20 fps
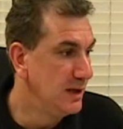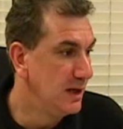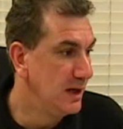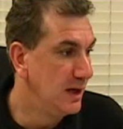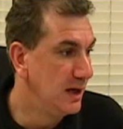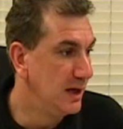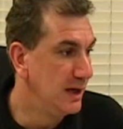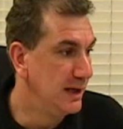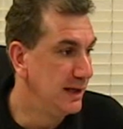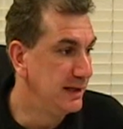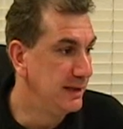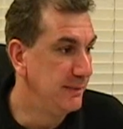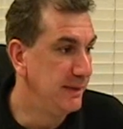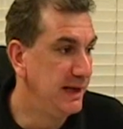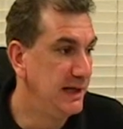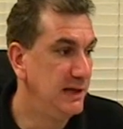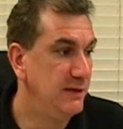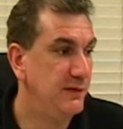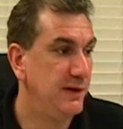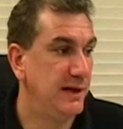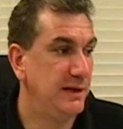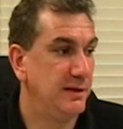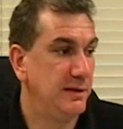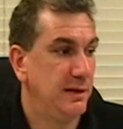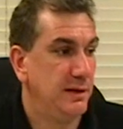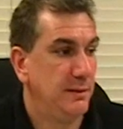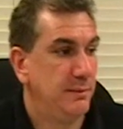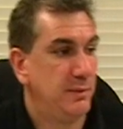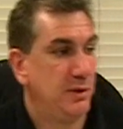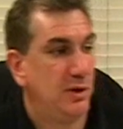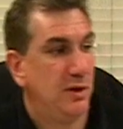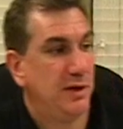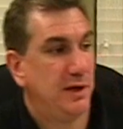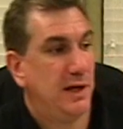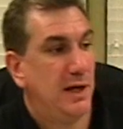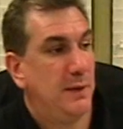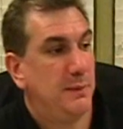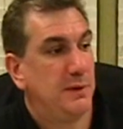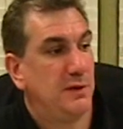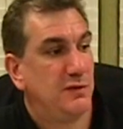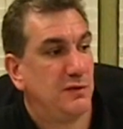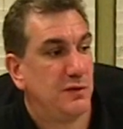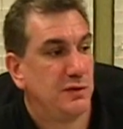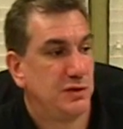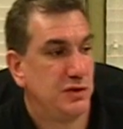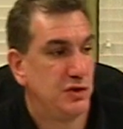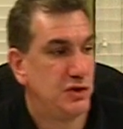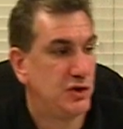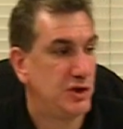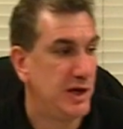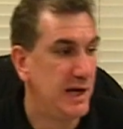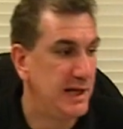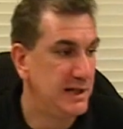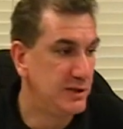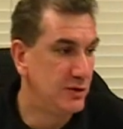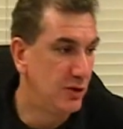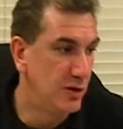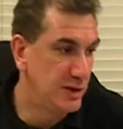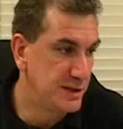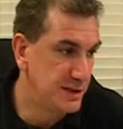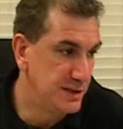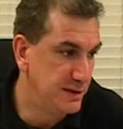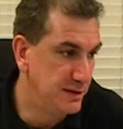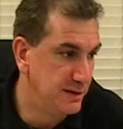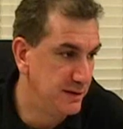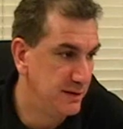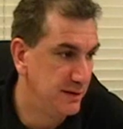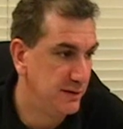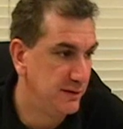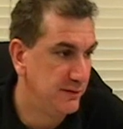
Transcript: In the main event, Bernard Hopkins versus Chad Dawson.